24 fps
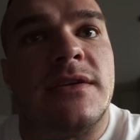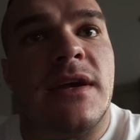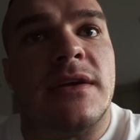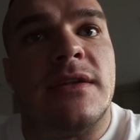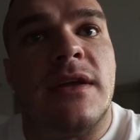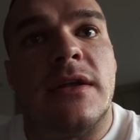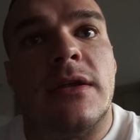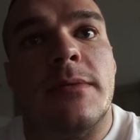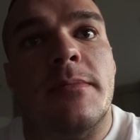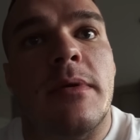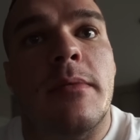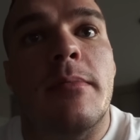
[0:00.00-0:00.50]

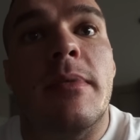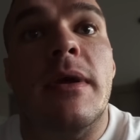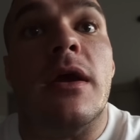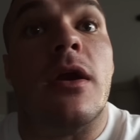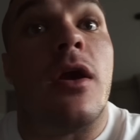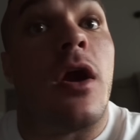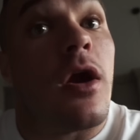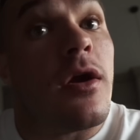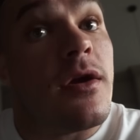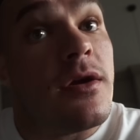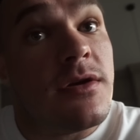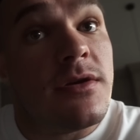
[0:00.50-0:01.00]
that to be me and
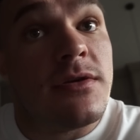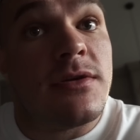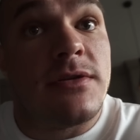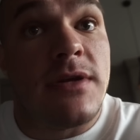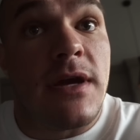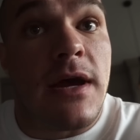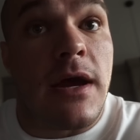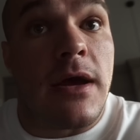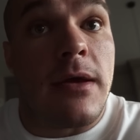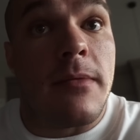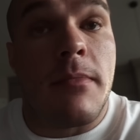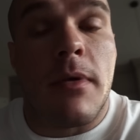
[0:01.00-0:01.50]
her
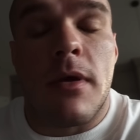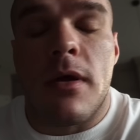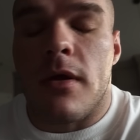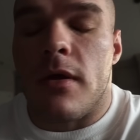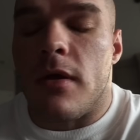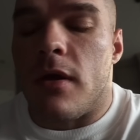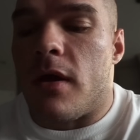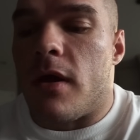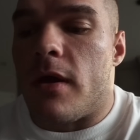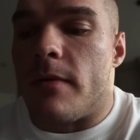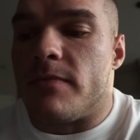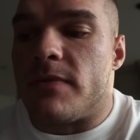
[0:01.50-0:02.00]
time,
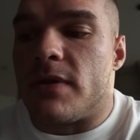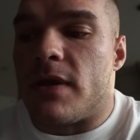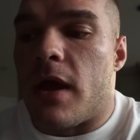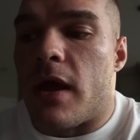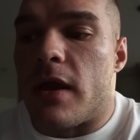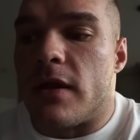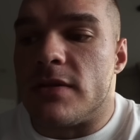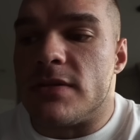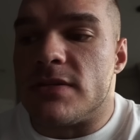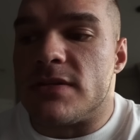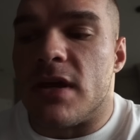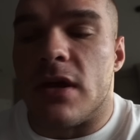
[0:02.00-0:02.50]
to
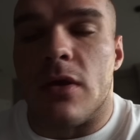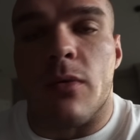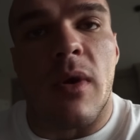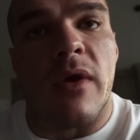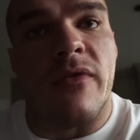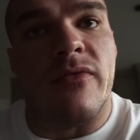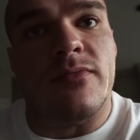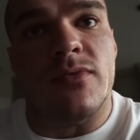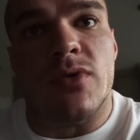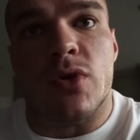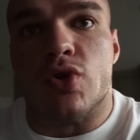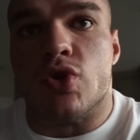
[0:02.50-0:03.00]
kind of just get away
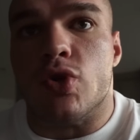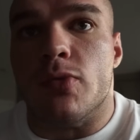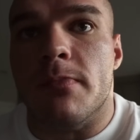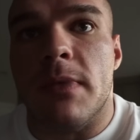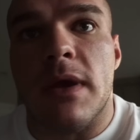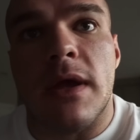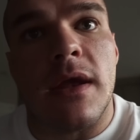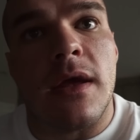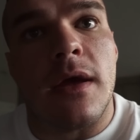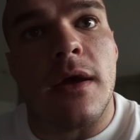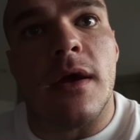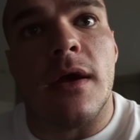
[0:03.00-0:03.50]
from social
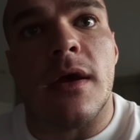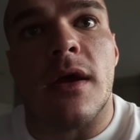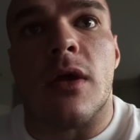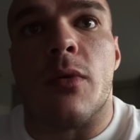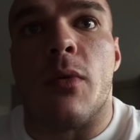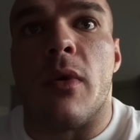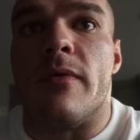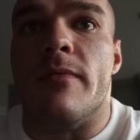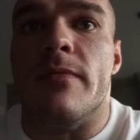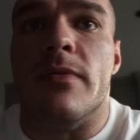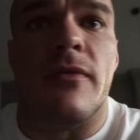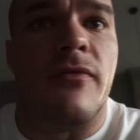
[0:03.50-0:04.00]
media, get
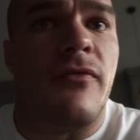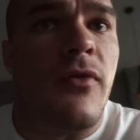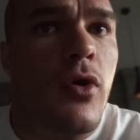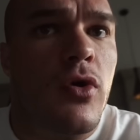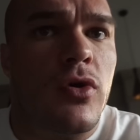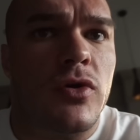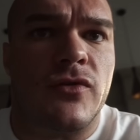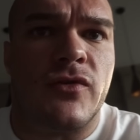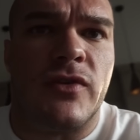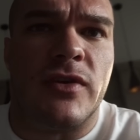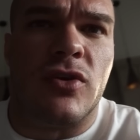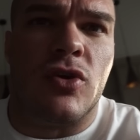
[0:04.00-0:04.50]
away from the
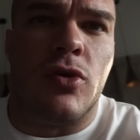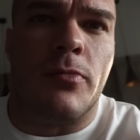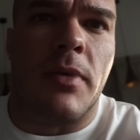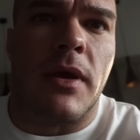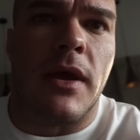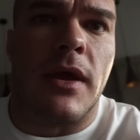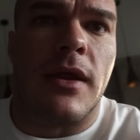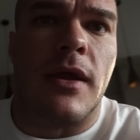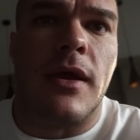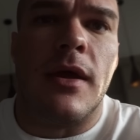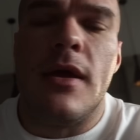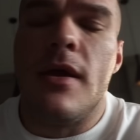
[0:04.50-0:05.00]
phones for a little
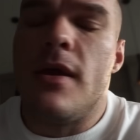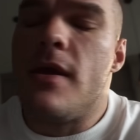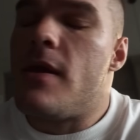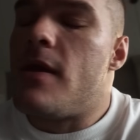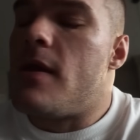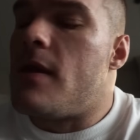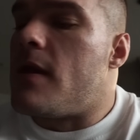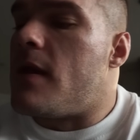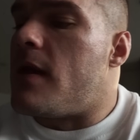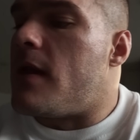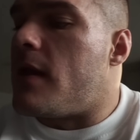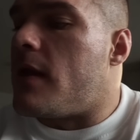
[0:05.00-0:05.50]
bit,
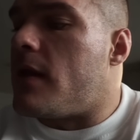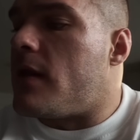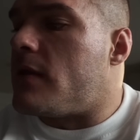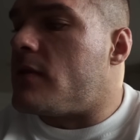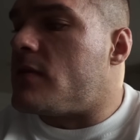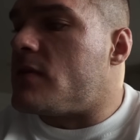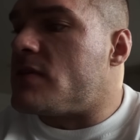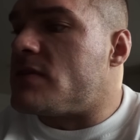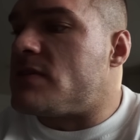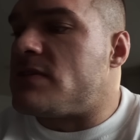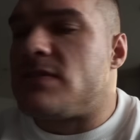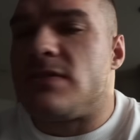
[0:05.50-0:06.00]
and
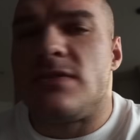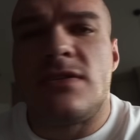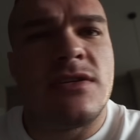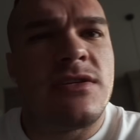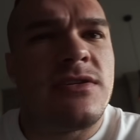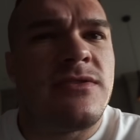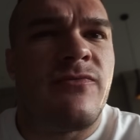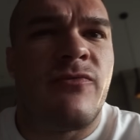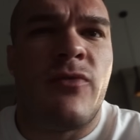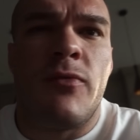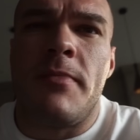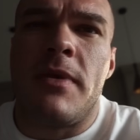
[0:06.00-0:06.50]

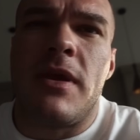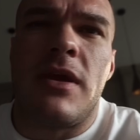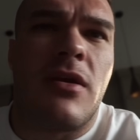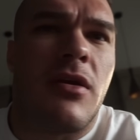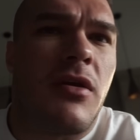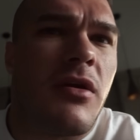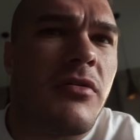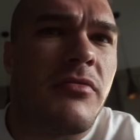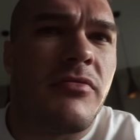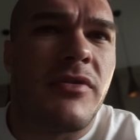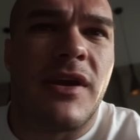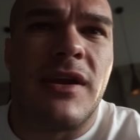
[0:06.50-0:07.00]
just for me and
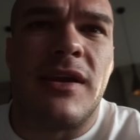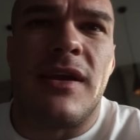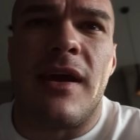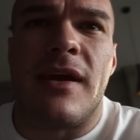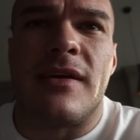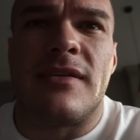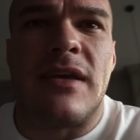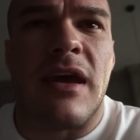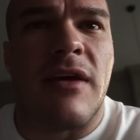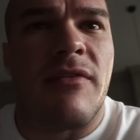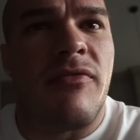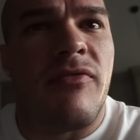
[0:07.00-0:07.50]
her,
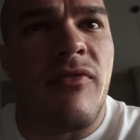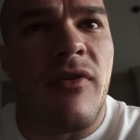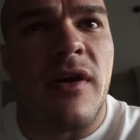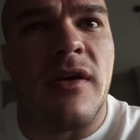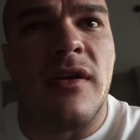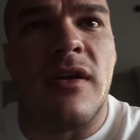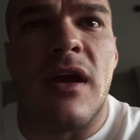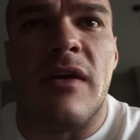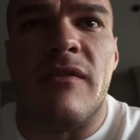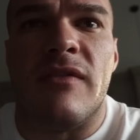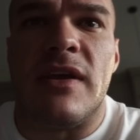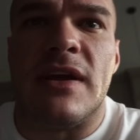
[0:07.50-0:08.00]
connect, have
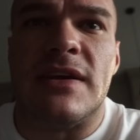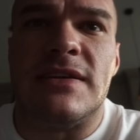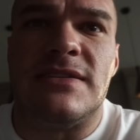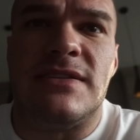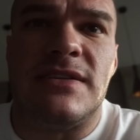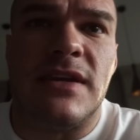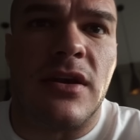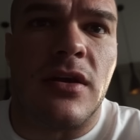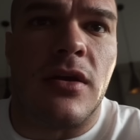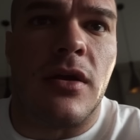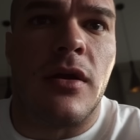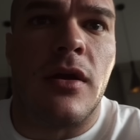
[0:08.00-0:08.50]
fun, have a nice
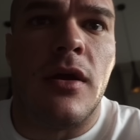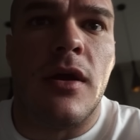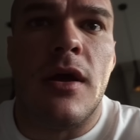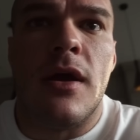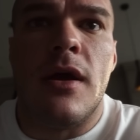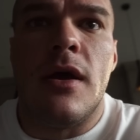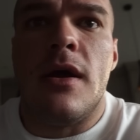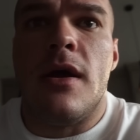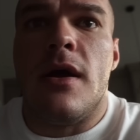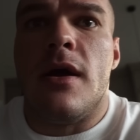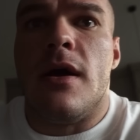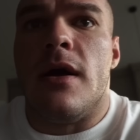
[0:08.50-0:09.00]
dinner.
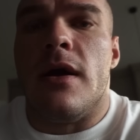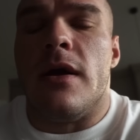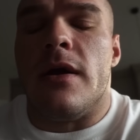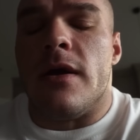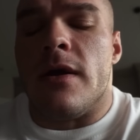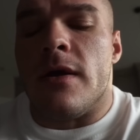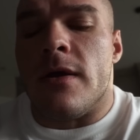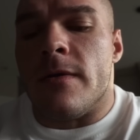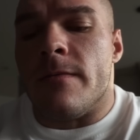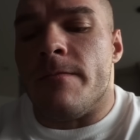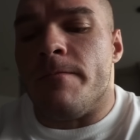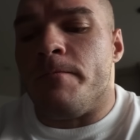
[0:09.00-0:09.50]

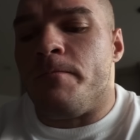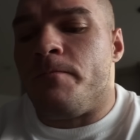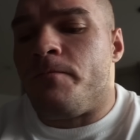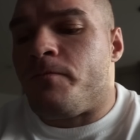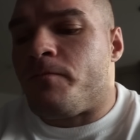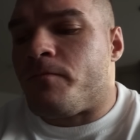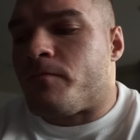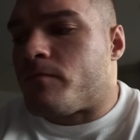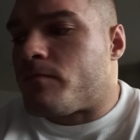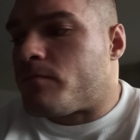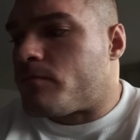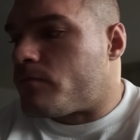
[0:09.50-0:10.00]
But
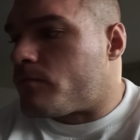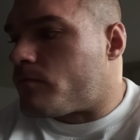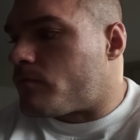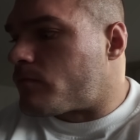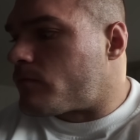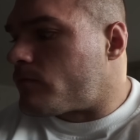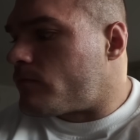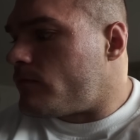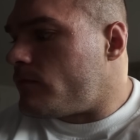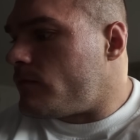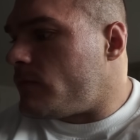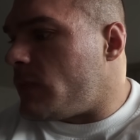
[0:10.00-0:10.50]

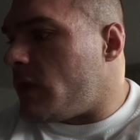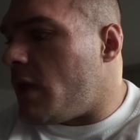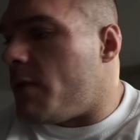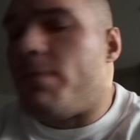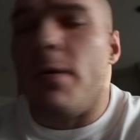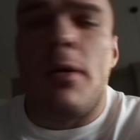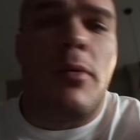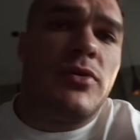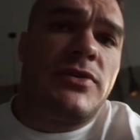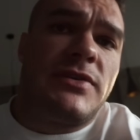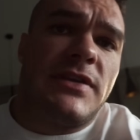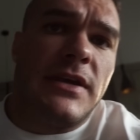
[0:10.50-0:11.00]

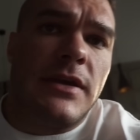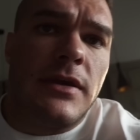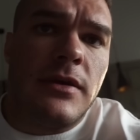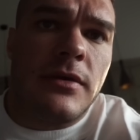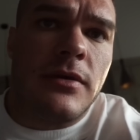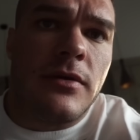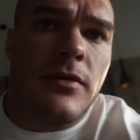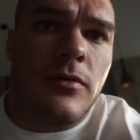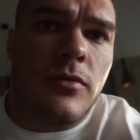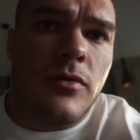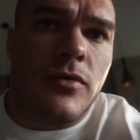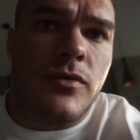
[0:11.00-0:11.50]
we'll see.
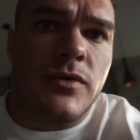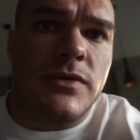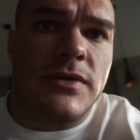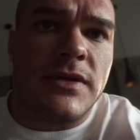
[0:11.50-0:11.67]
So